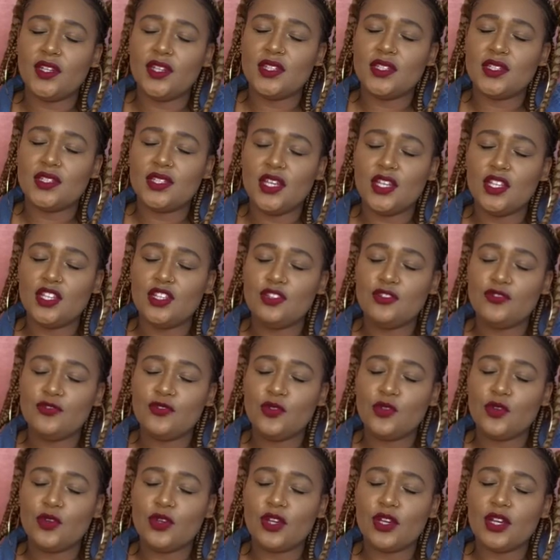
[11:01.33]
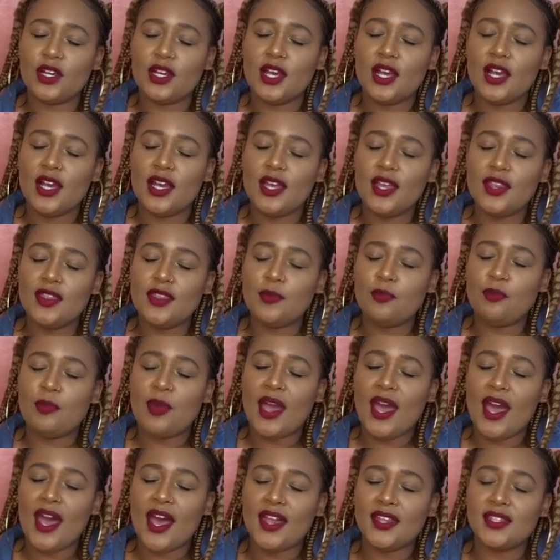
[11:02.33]
us. Thank you for the
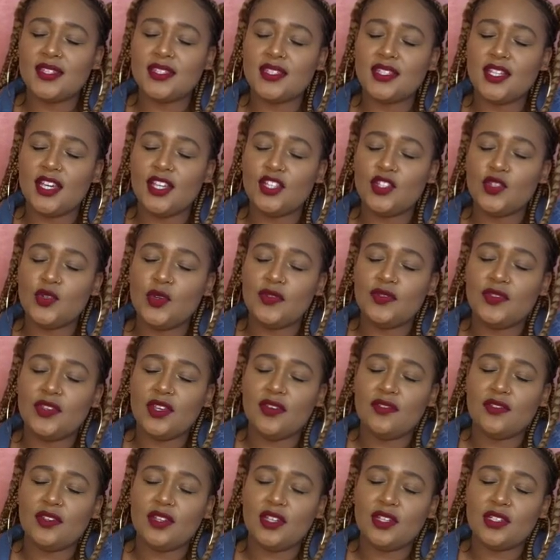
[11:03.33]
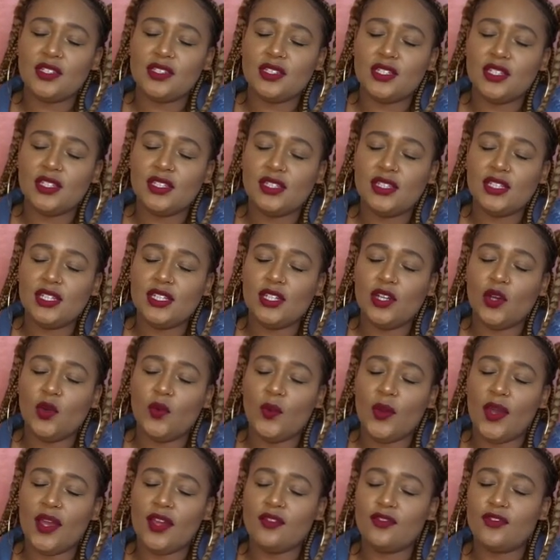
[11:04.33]
paths that you have given us to lead
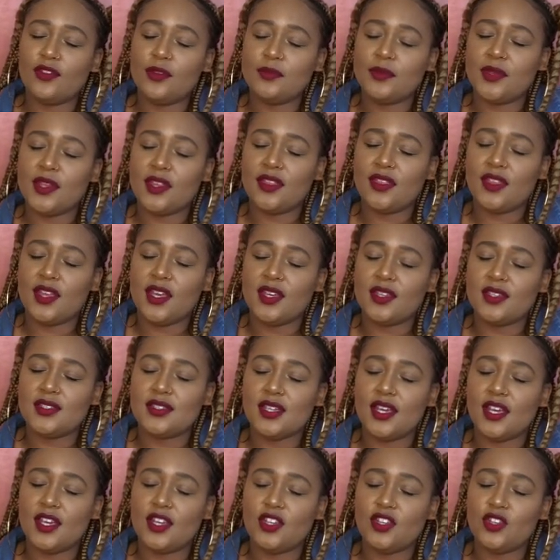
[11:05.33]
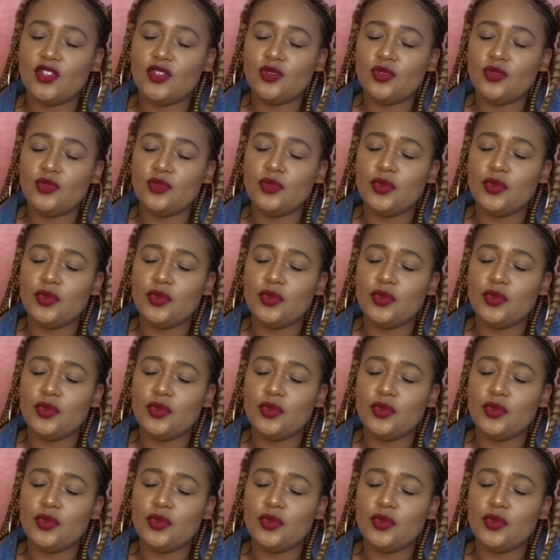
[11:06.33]
away from the things that you